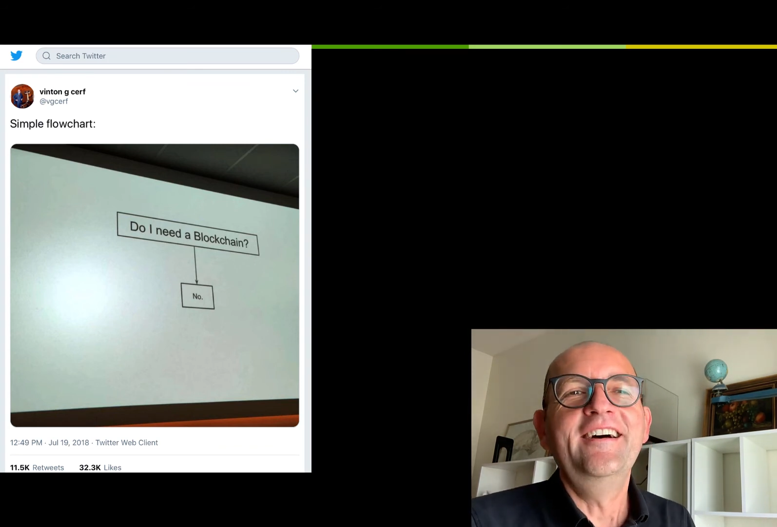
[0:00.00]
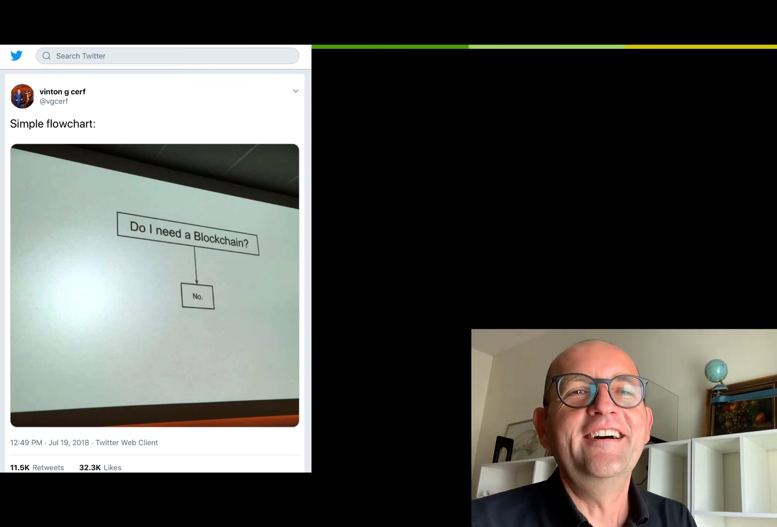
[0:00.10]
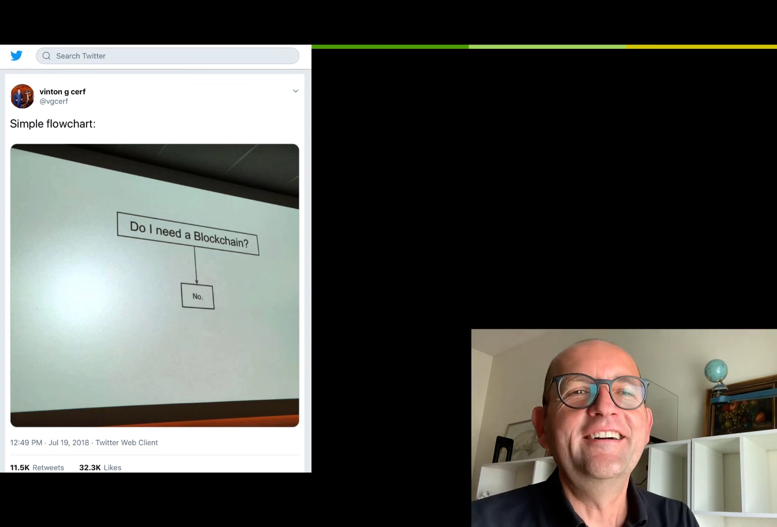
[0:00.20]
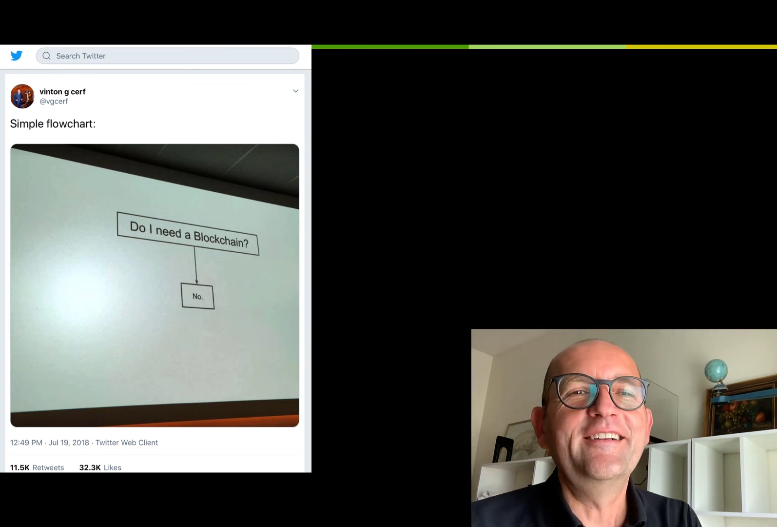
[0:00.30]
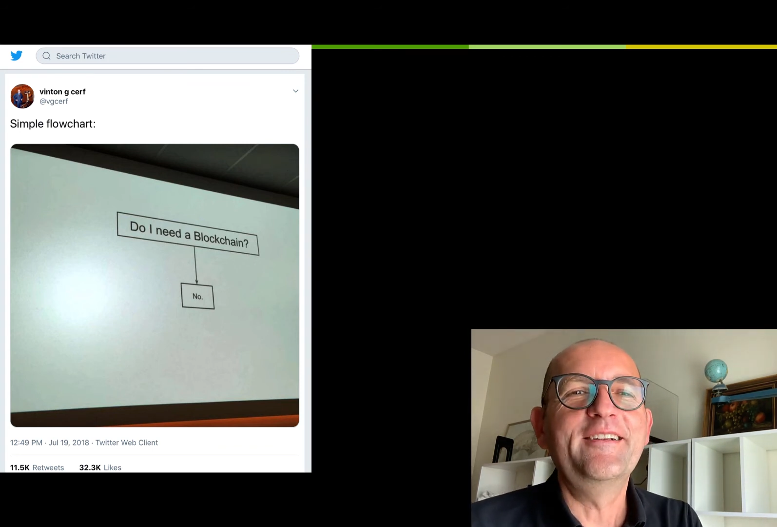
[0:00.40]

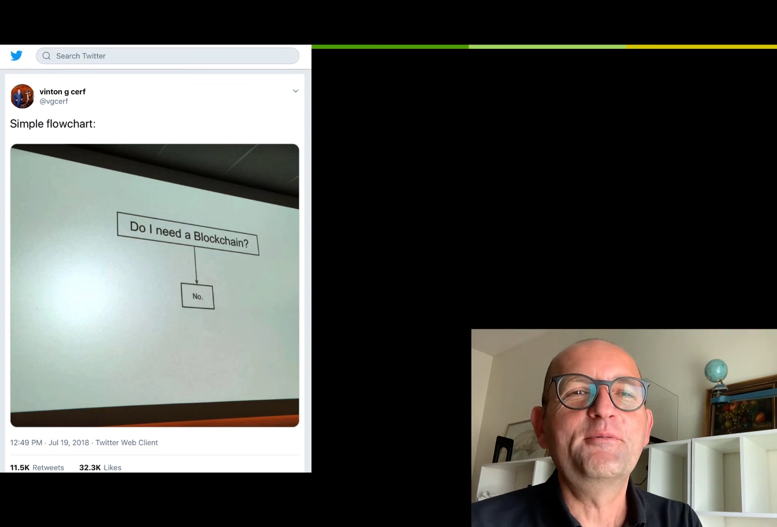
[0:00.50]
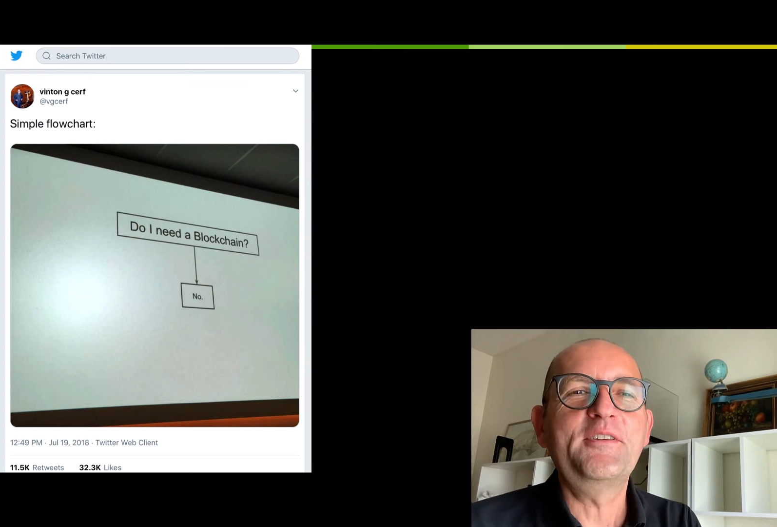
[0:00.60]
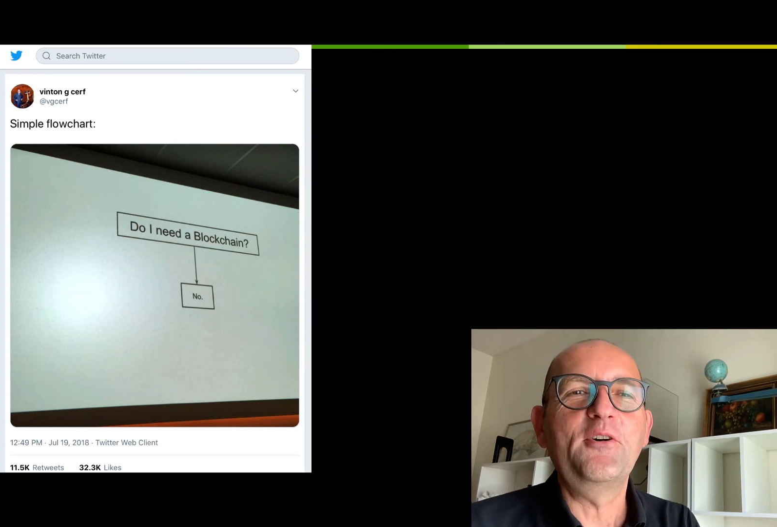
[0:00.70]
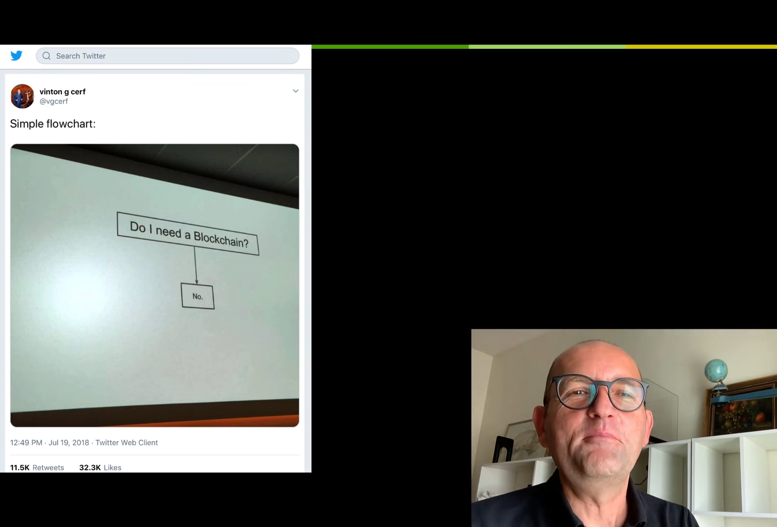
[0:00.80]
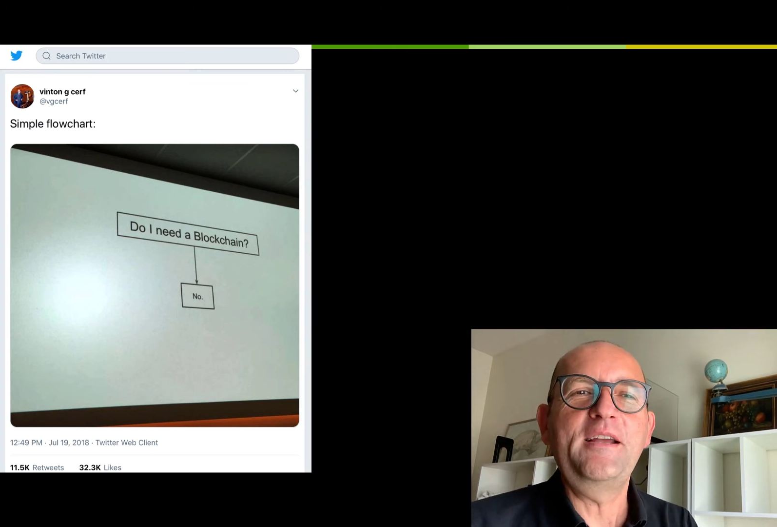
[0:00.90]

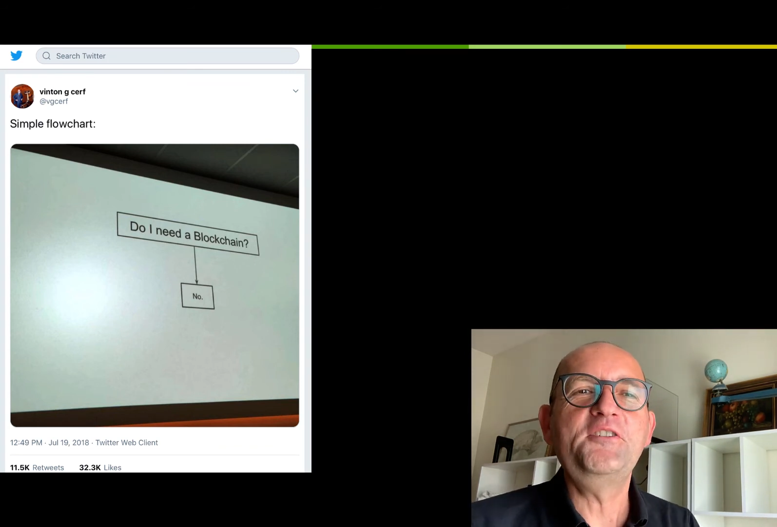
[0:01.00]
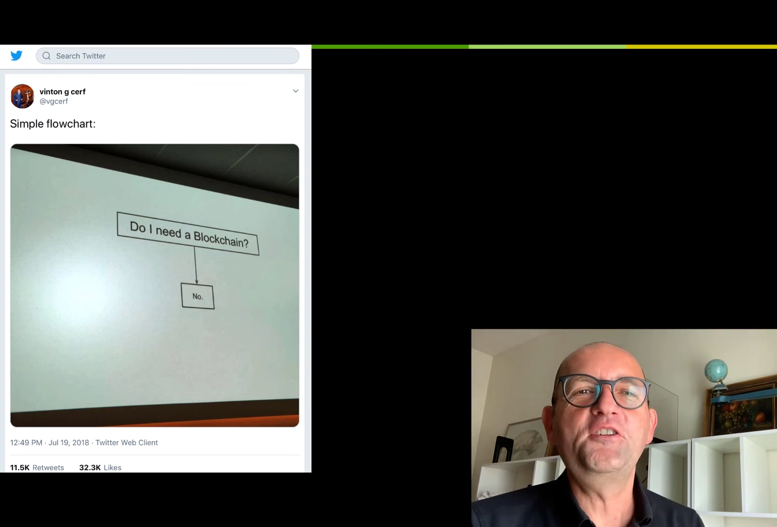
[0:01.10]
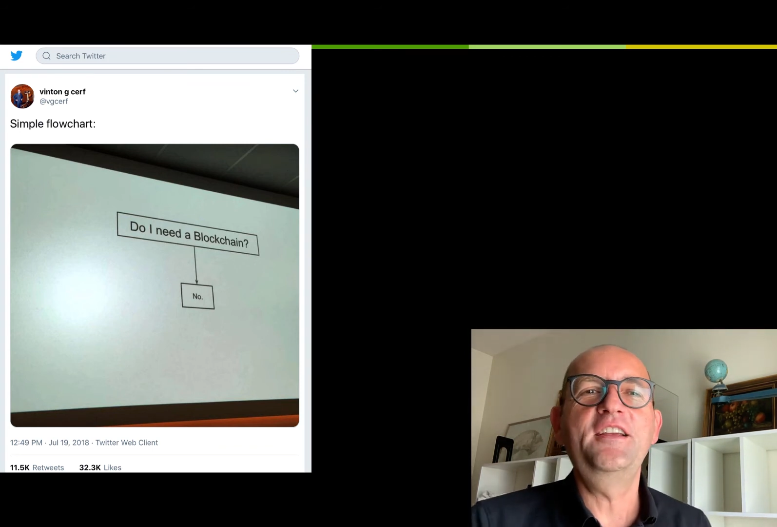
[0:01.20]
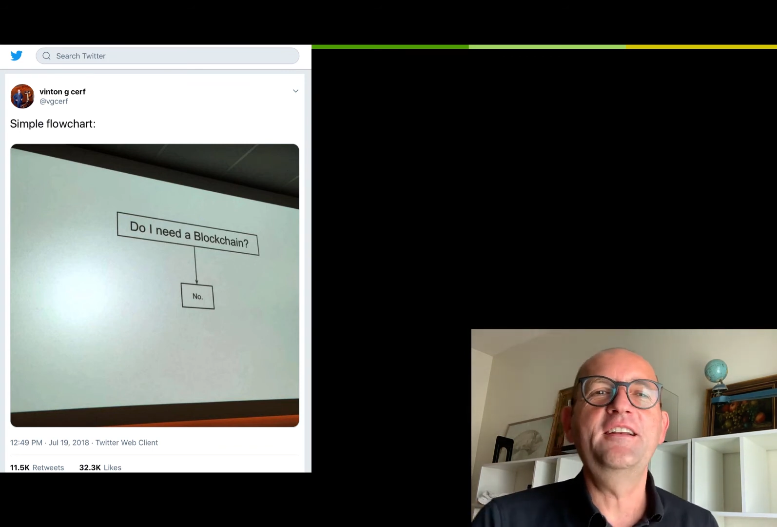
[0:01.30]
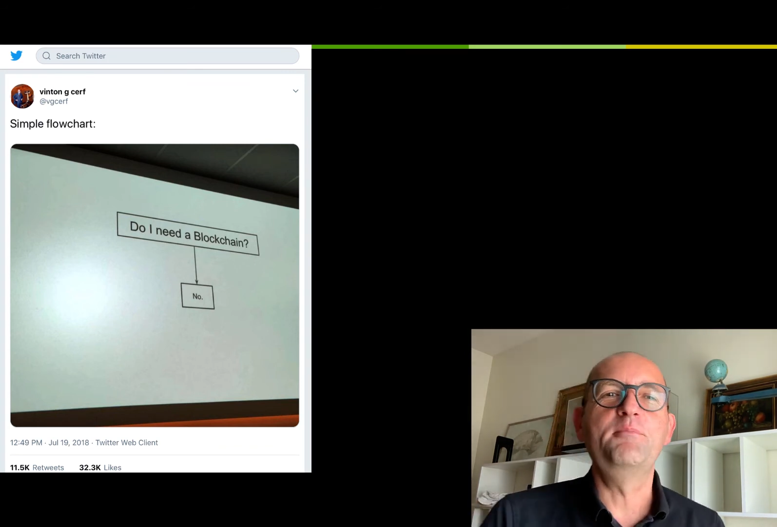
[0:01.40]
without
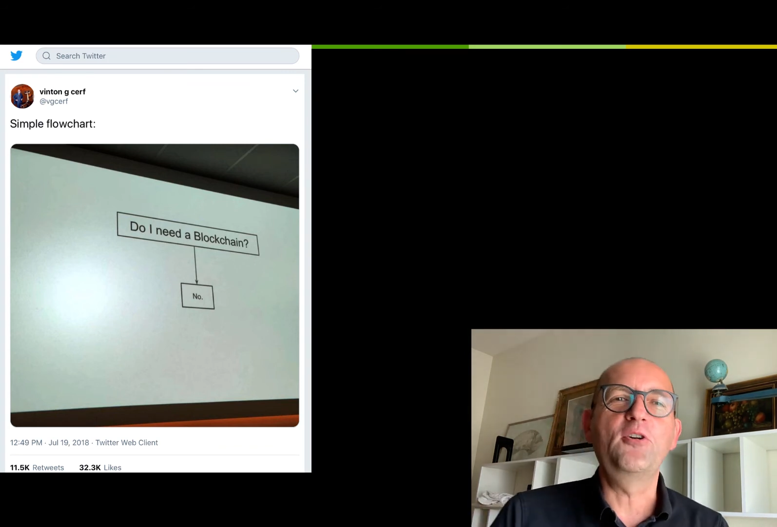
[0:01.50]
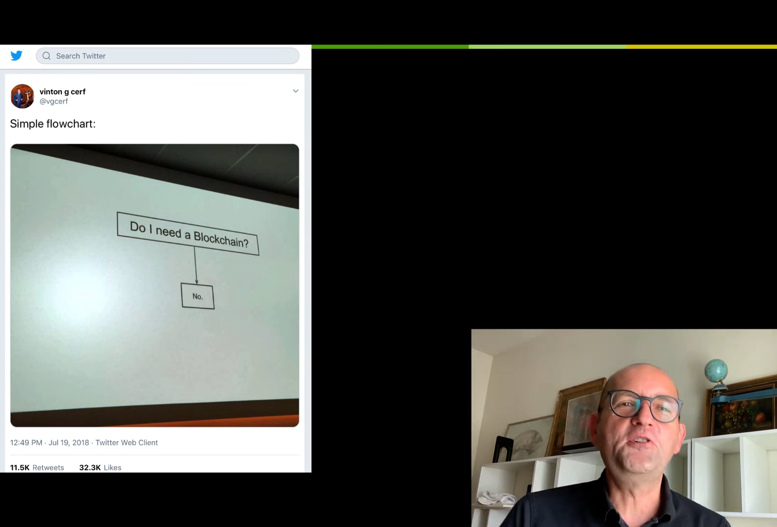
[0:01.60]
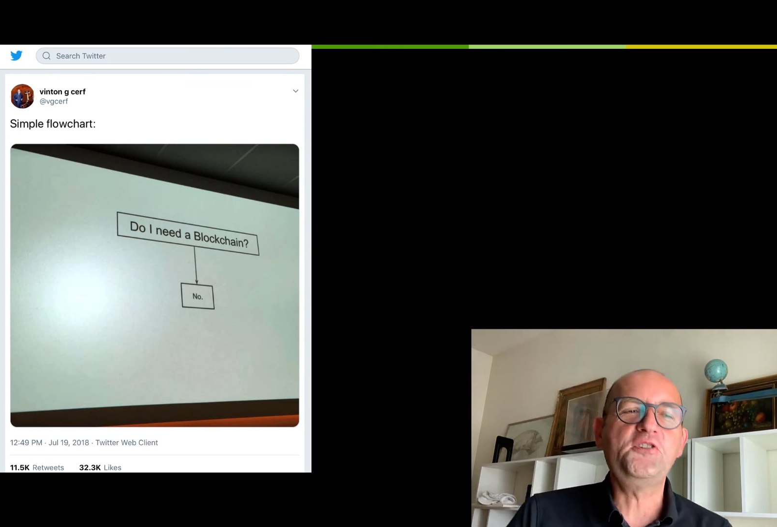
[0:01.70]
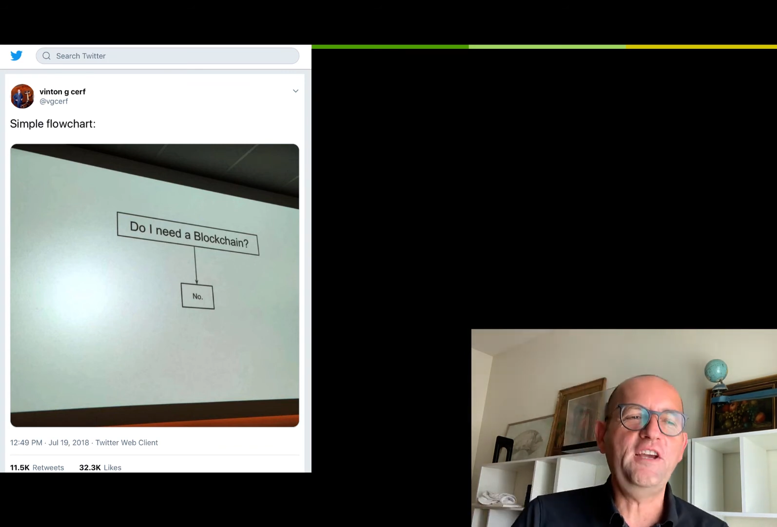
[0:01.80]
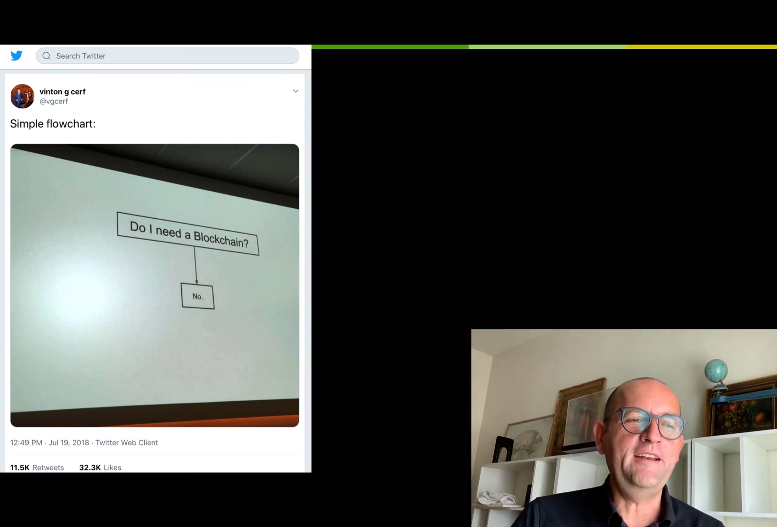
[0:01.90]
mentioning the
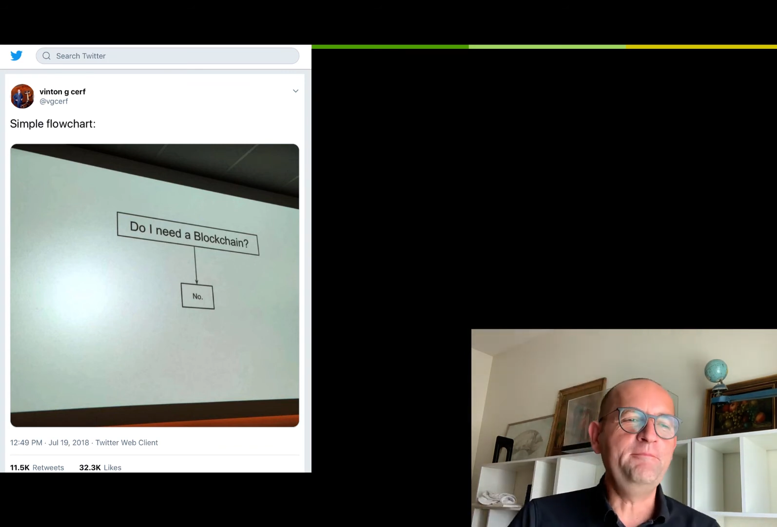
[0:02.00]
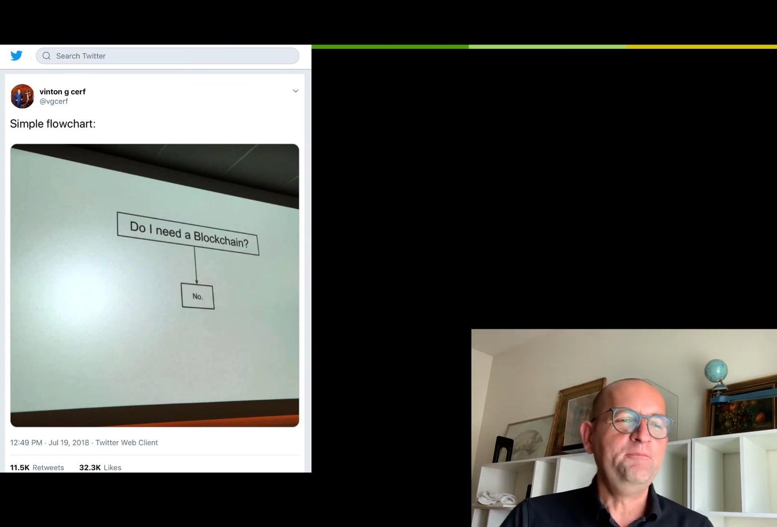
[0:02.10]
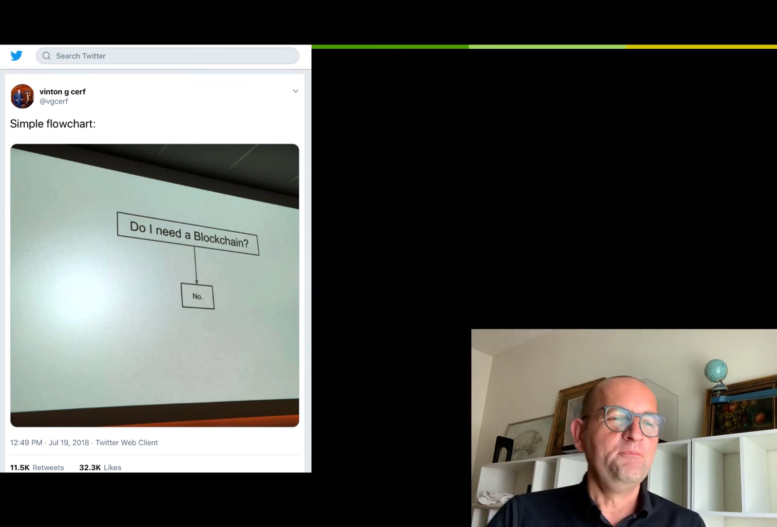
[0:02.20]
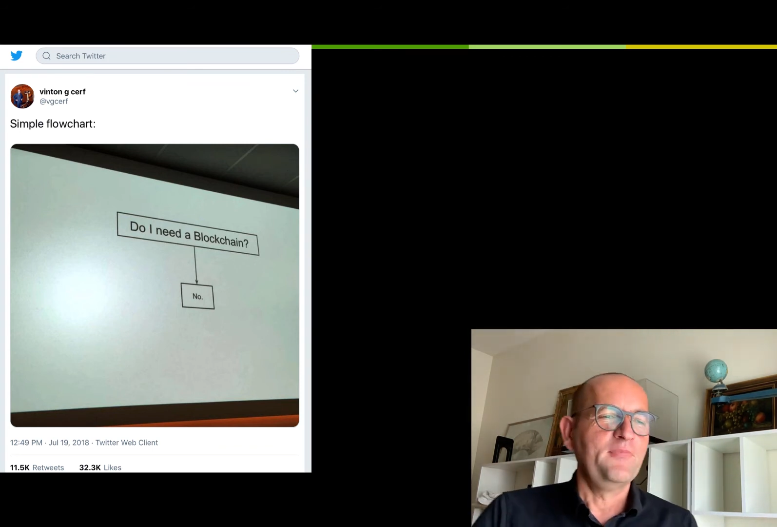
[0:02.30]
blockchain.